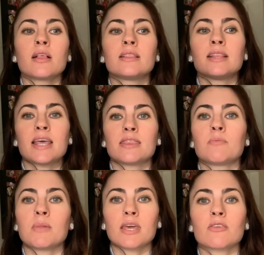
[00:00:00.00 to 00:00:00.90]
let them
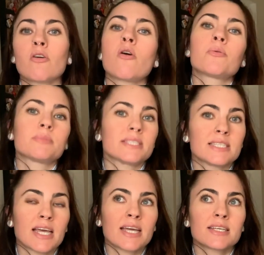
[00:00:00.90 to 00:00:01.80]
make their own
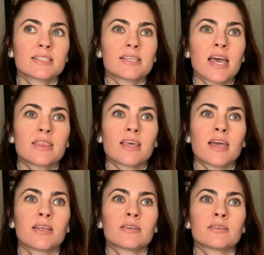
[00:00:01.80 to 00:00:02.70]
mistakes and
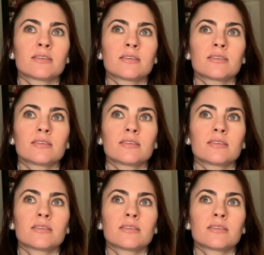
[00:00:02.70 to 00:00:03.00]
then